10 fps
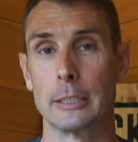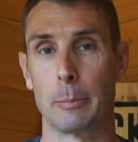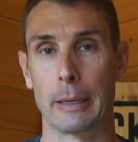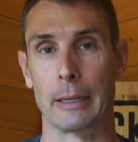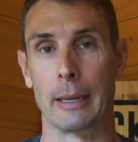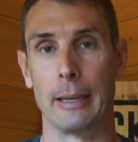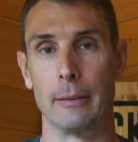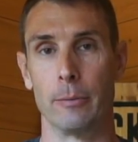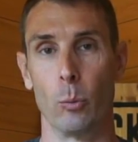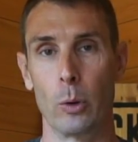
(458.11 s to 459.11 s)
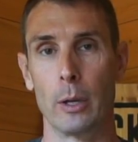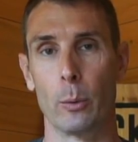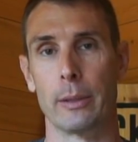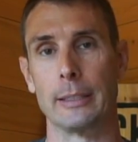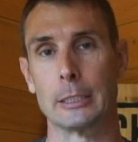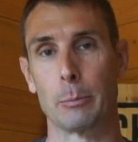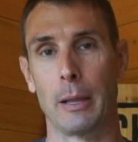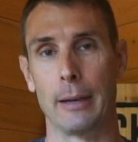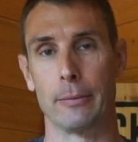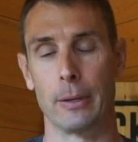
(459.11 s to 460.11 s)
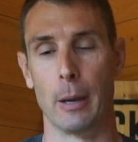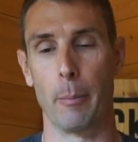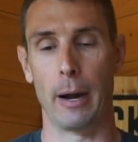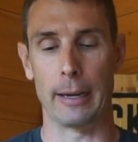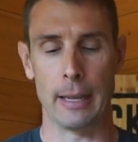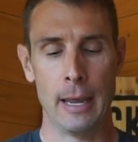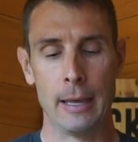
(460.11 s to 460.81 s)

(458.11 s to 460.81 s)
speccing a wheel with a spline free hub body.